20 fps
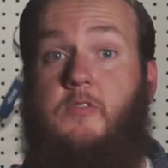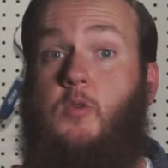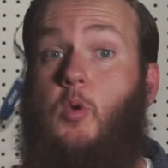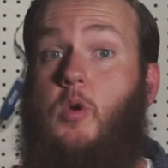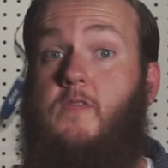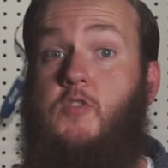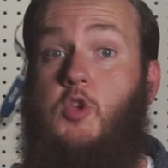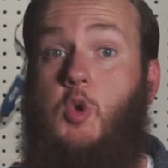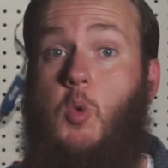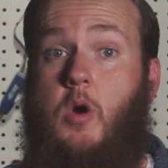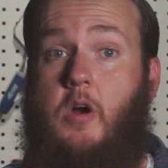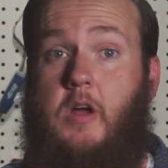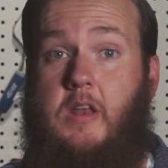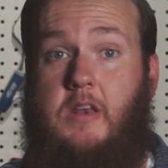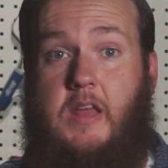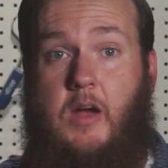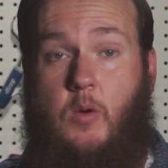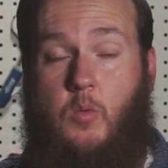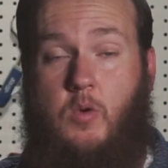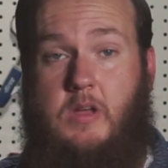So if you are
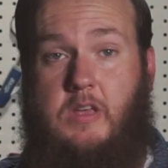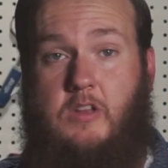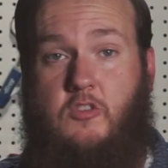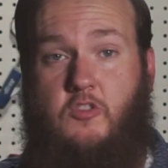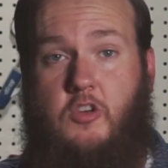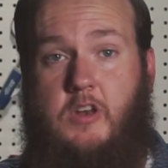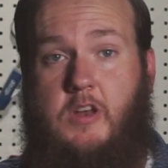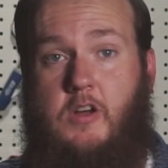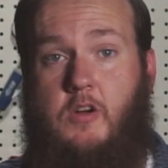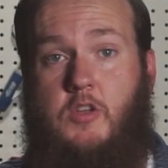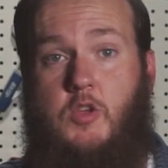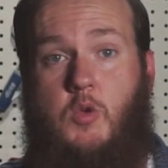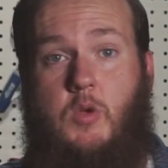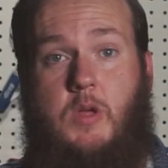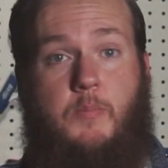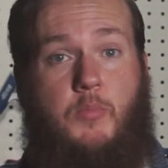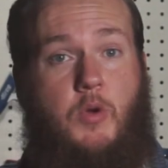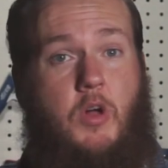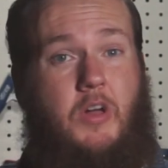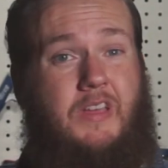a network engineer, you
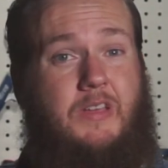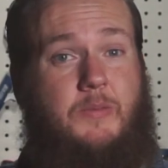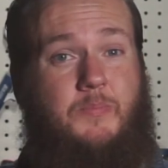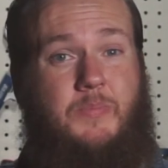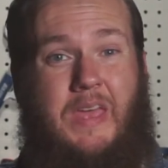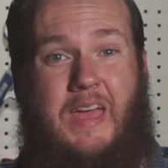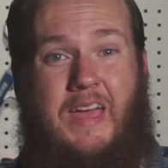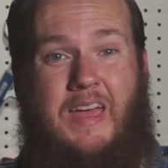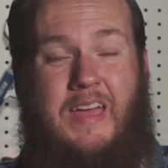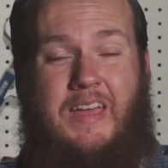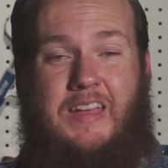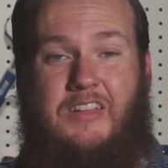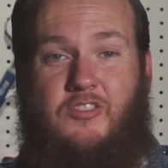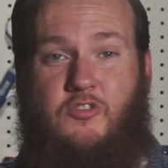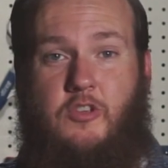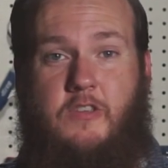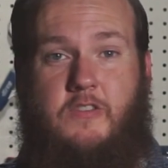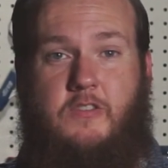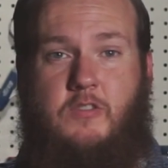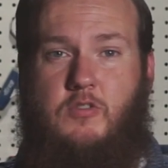can probably
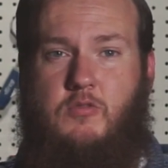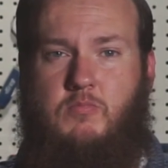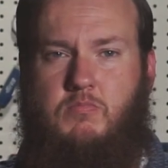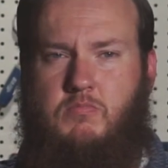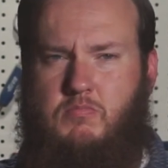just,